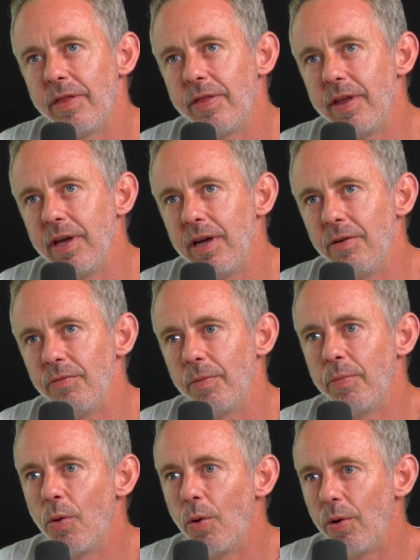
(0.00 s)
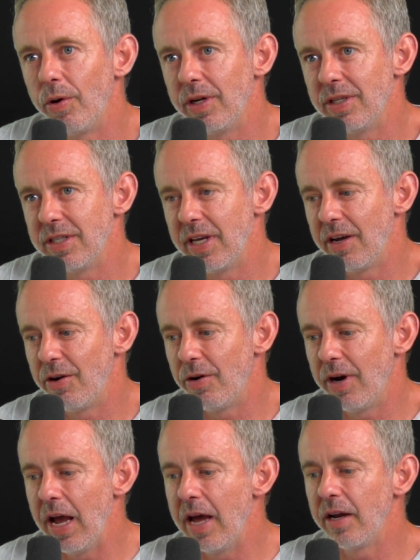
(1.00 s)
the report is they had
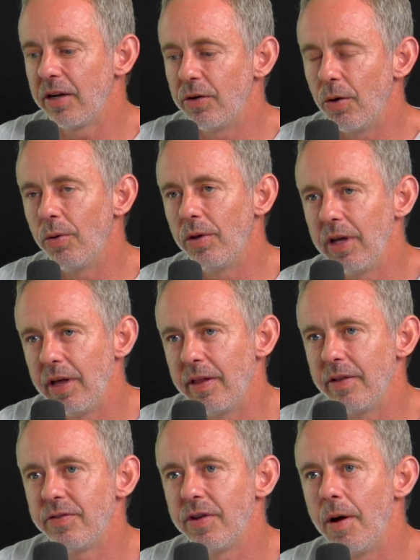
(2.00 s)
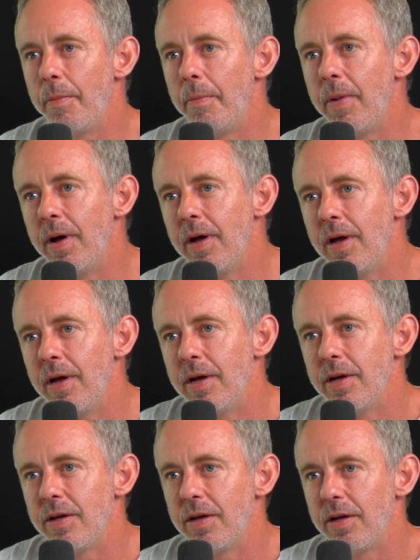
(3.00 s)
heard anecdotally that some
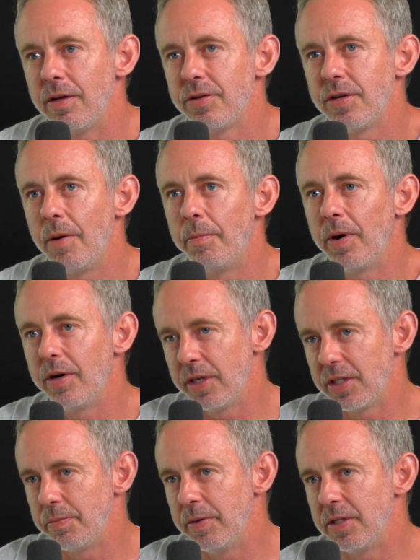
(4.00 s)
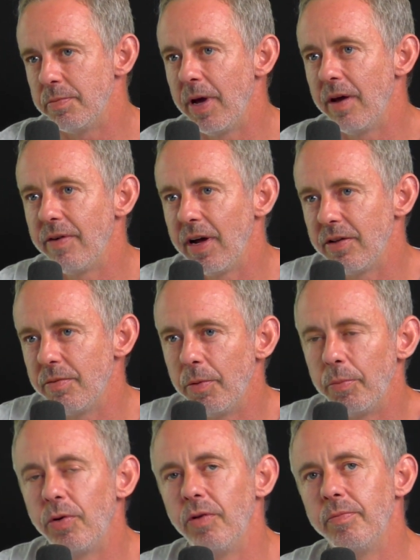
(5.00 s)
participants may have had some
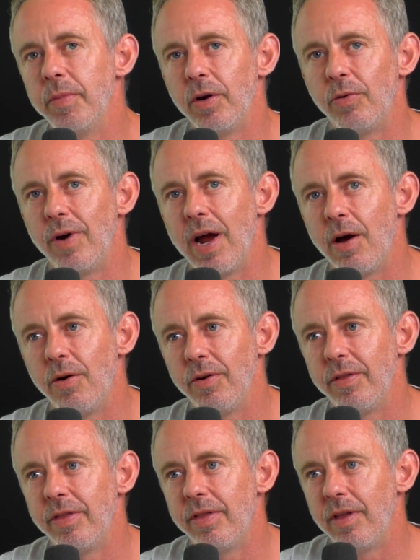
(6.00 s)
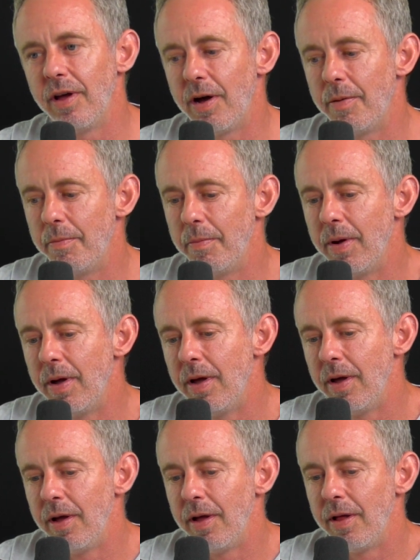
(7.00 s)
improvement around
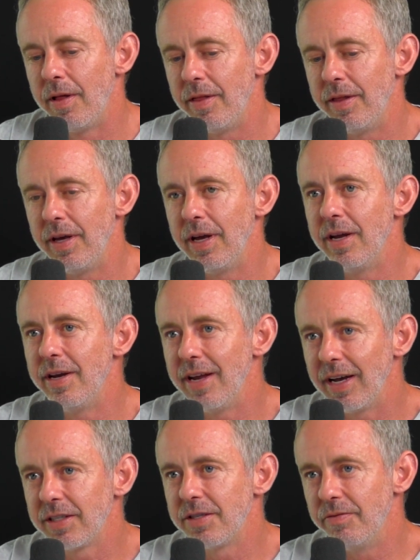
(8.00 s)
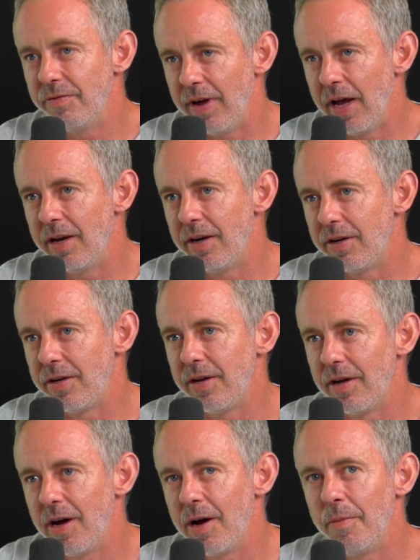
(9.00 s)
the index event,
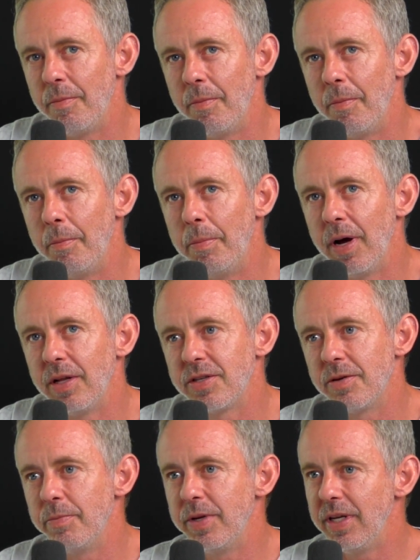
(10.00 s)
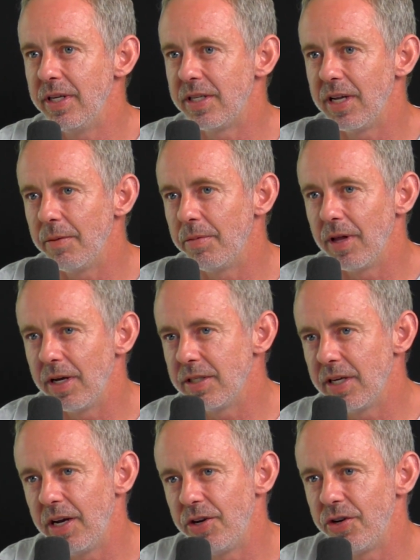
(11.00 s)
but some
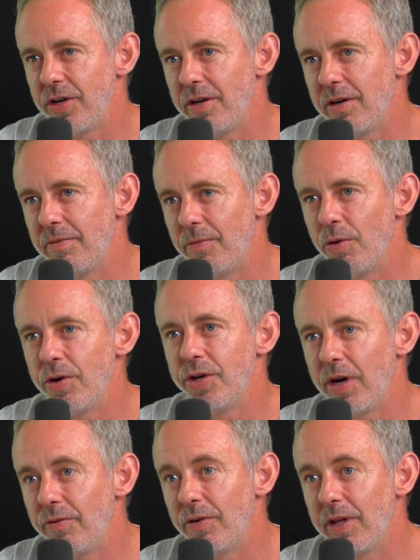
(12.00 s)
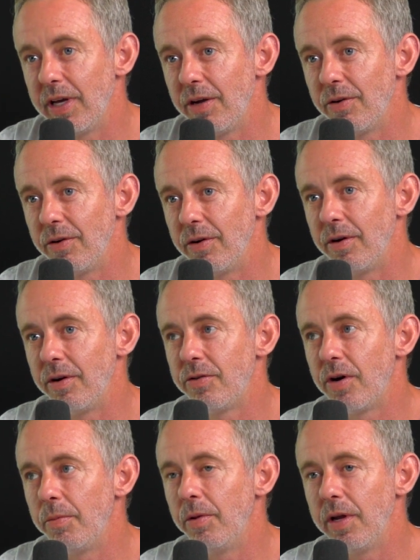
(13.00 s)
destabilization more generally, or
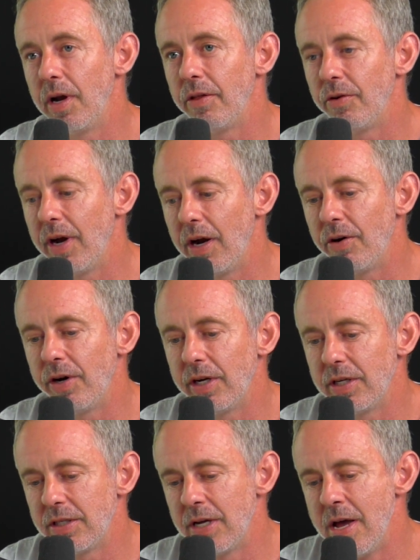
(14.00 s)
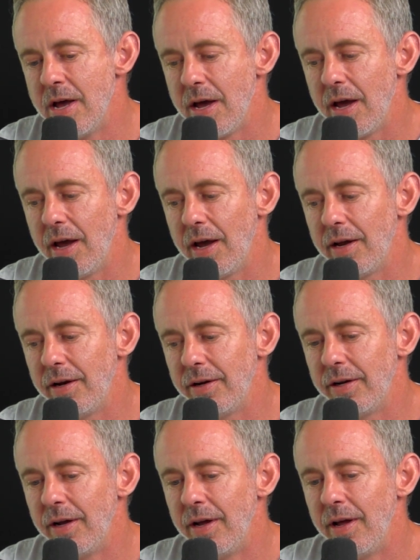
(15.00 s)
trouble in other areas. And